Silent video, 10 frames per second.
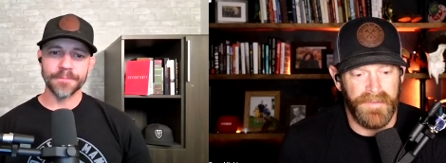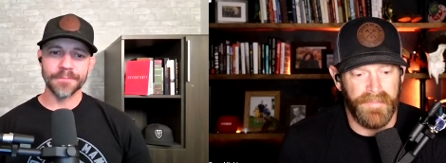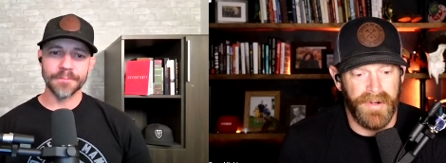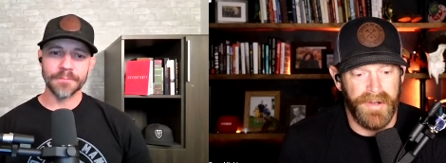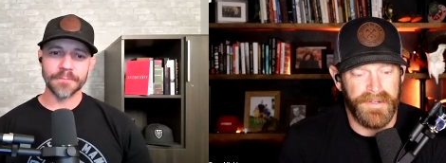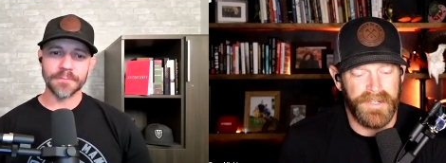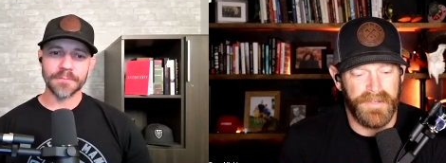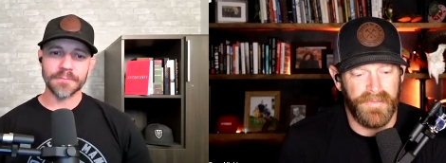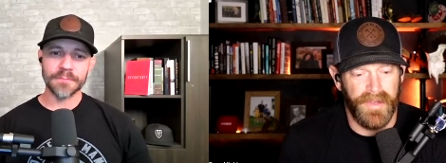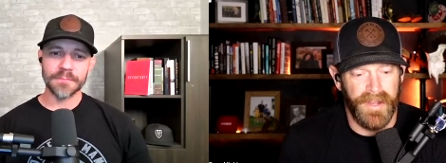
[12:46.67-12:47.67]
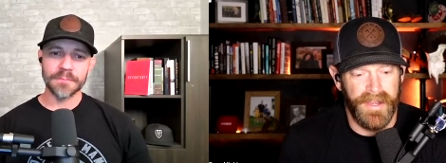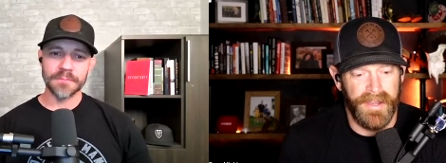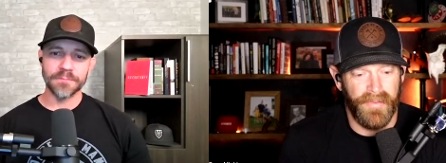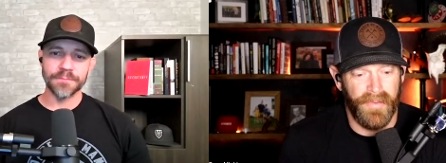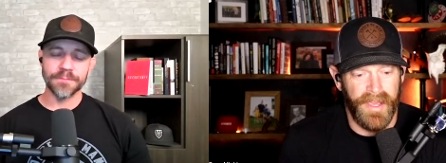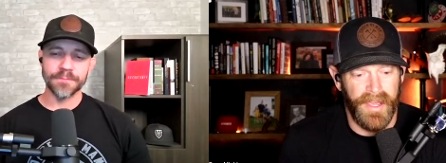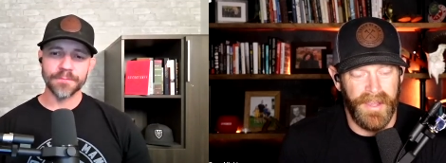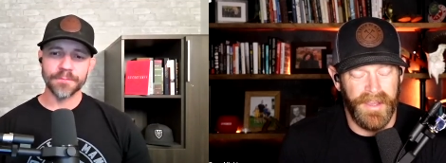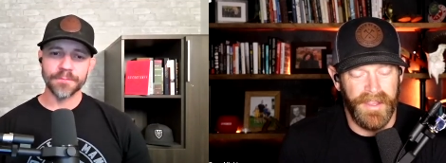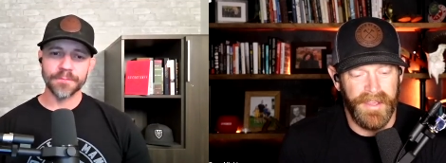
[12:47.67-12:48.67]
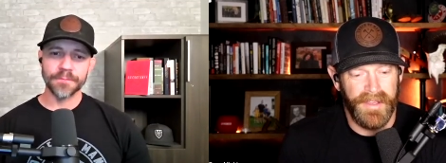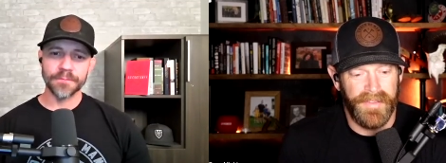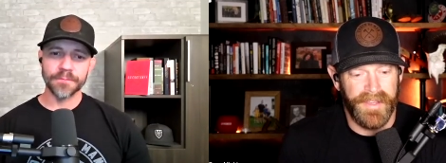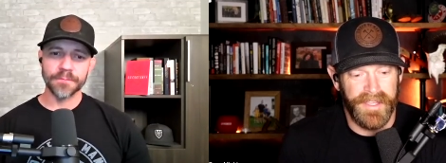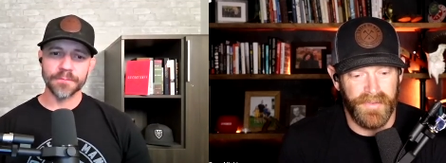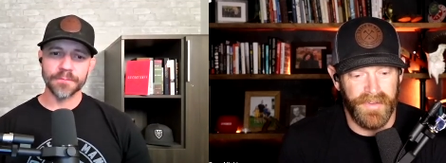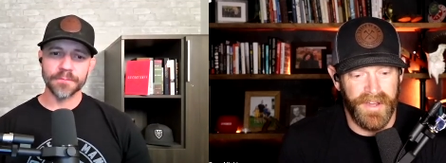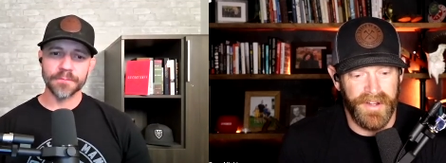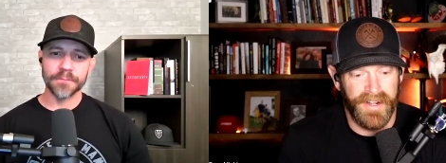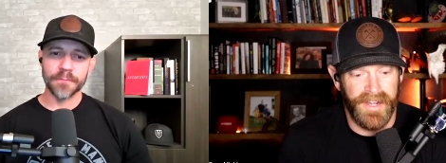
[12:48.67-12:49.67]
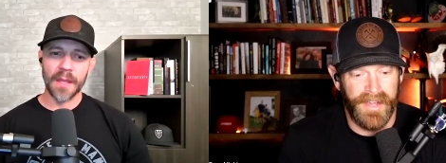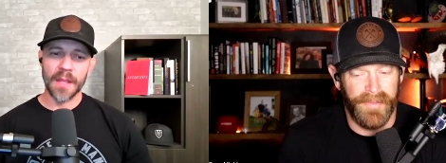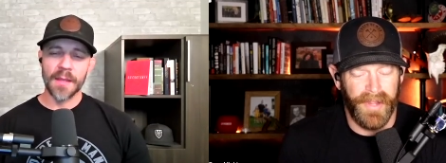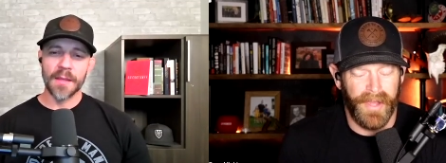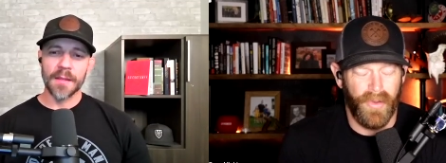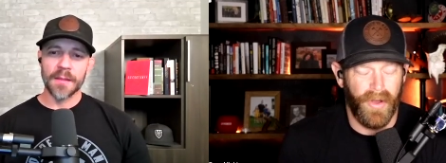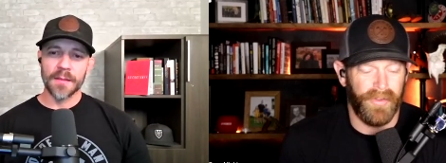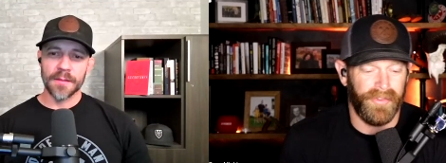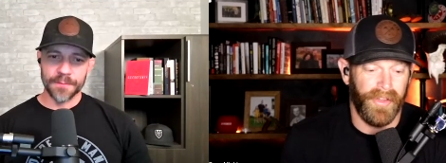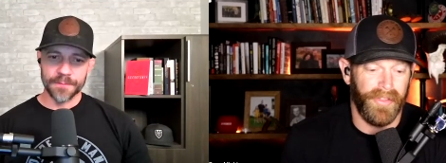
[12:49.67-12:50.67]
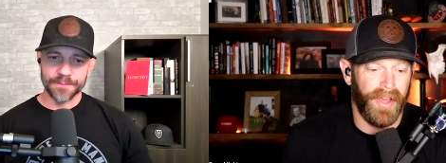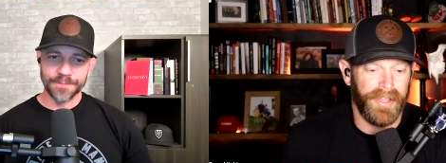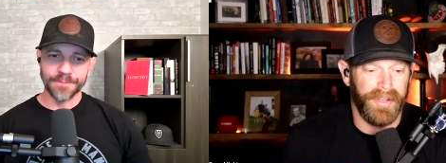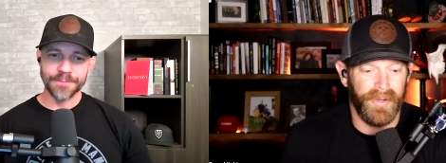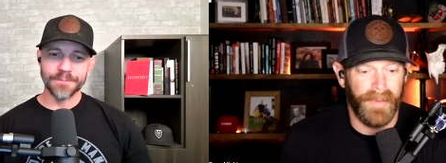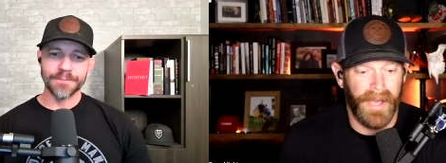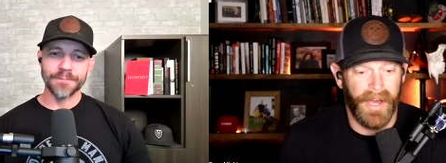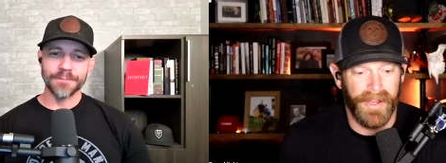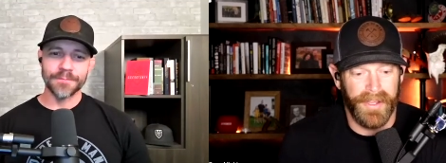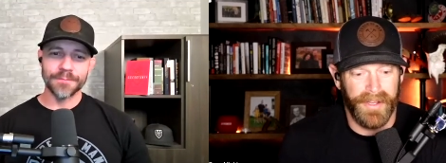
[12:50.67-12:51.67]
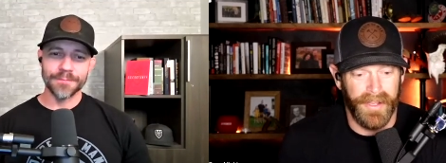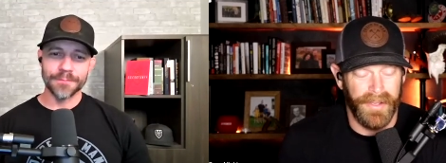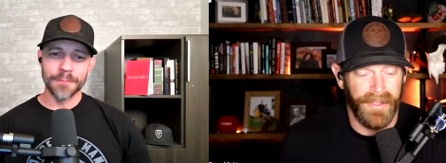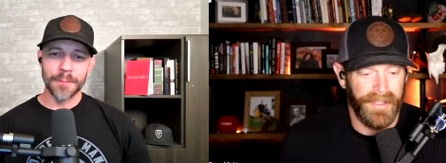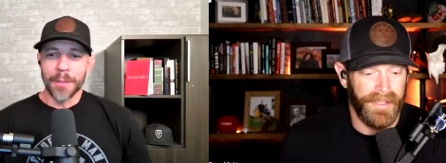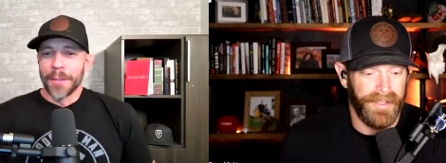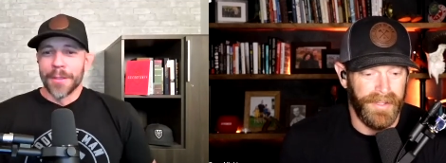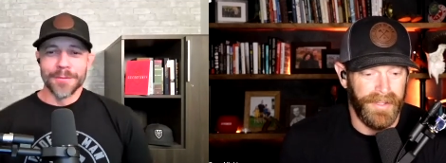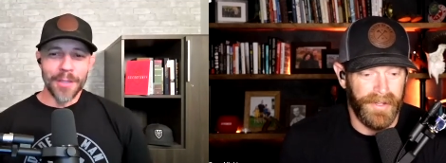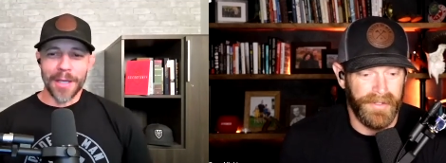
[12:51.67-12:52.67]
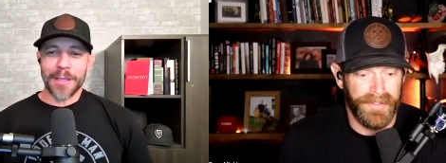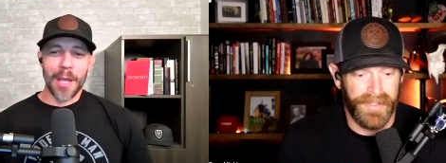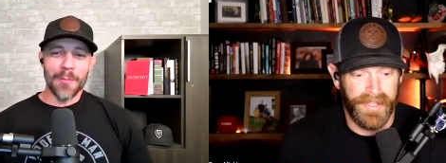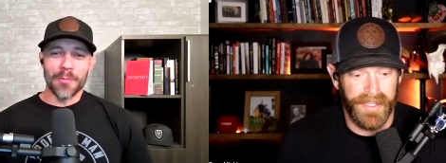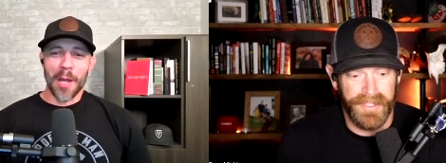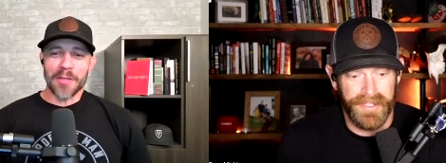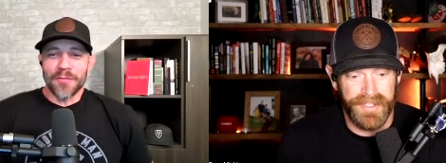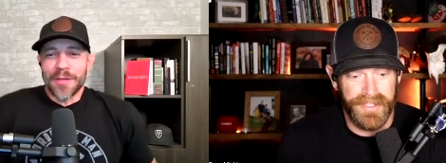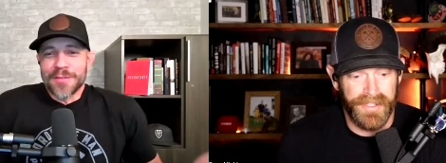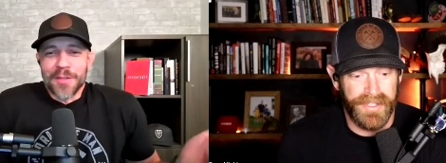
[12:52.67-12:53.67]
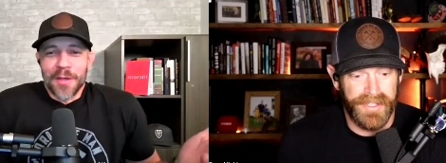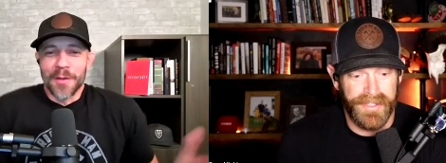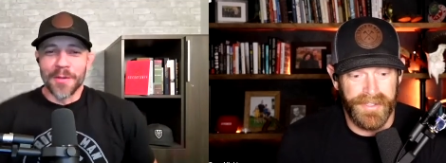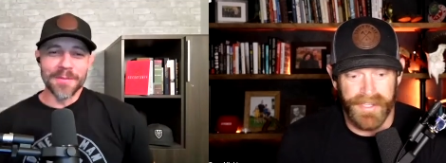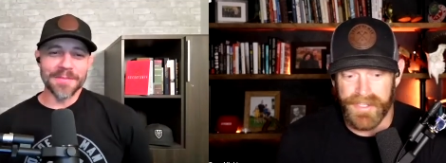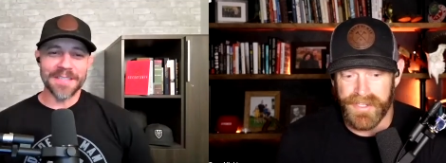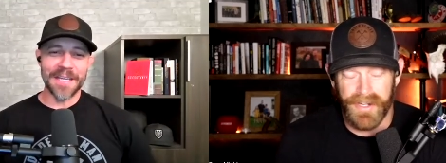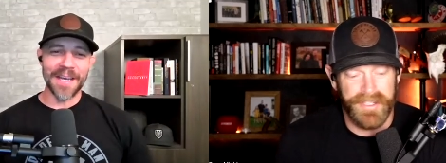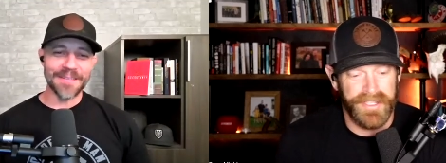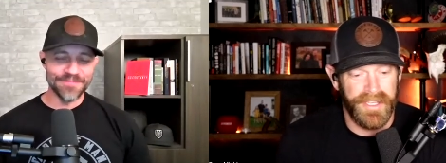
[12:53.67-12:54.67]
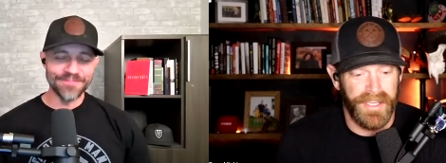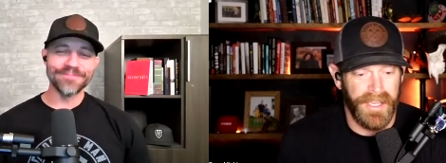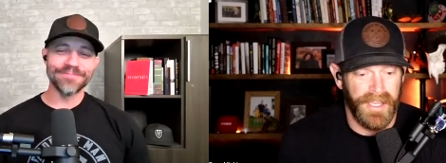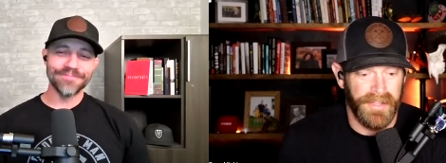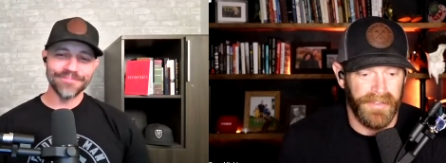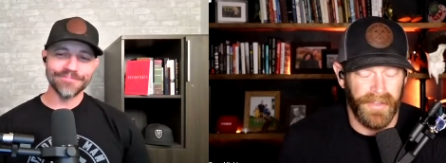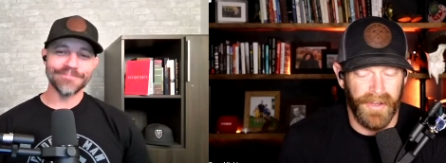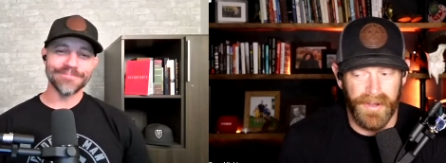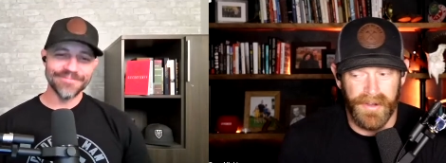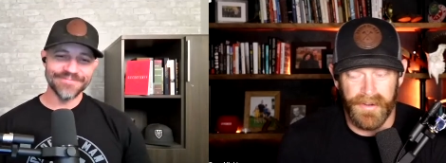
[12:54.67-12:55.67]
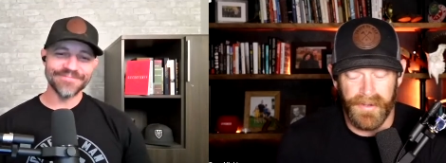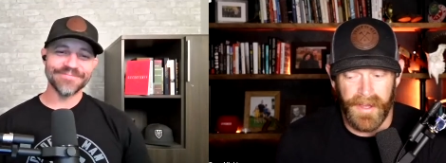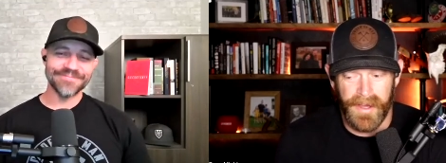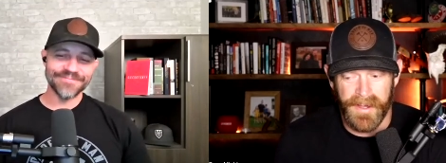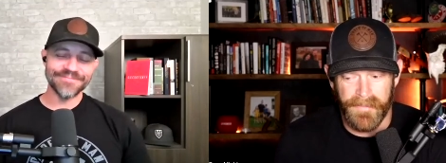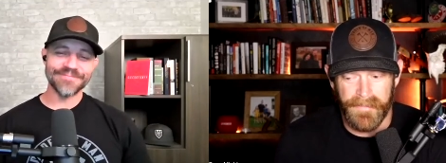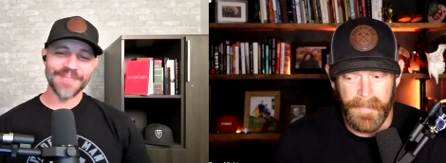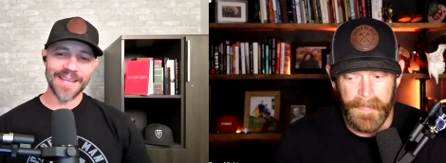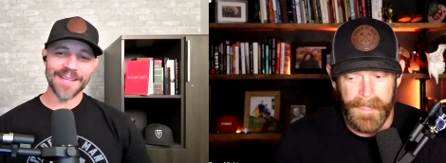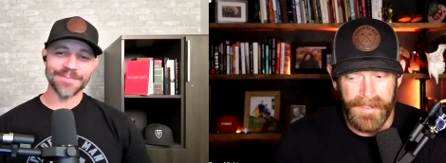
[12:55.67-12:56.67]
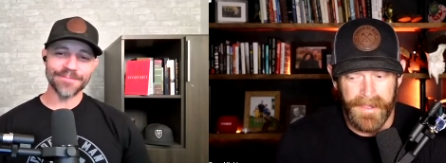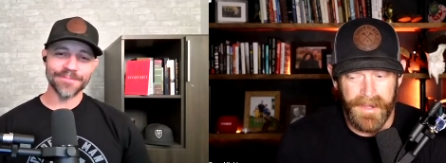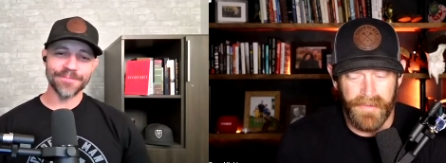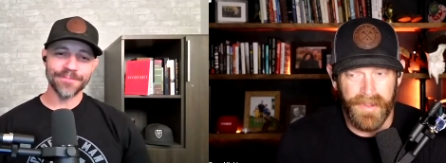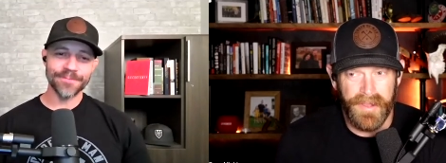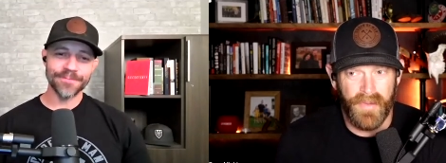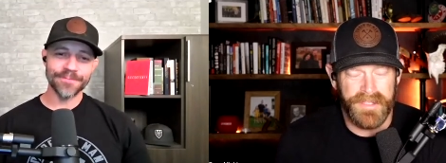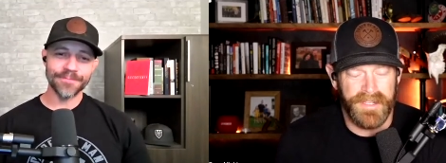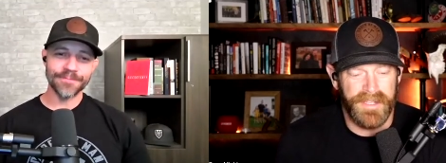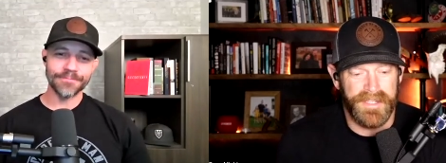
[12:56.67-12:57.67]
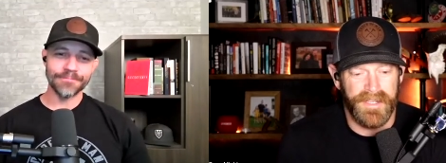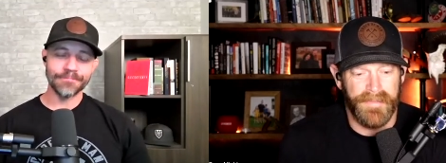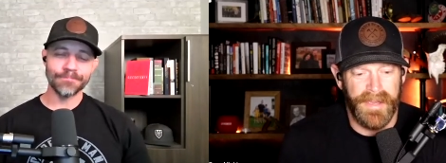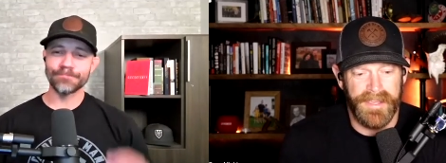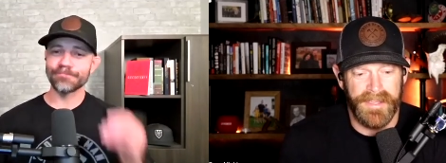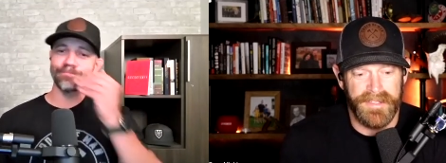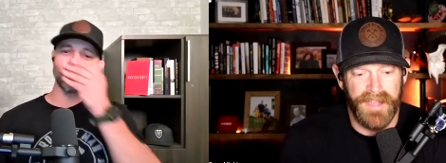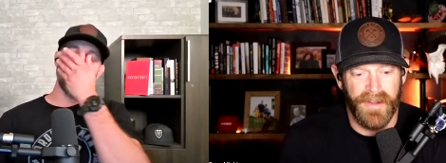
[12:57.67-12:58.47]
Speaker 1: approach when when the kids were younger, and I would be like, well, there's nothing I can do about it. And you know,
Speaker 2: yeah, I can't kid, breastfeed,
Speaker 1: so kids nursing. Yeah. And so, um, yeah. and it really wasn't until my kids got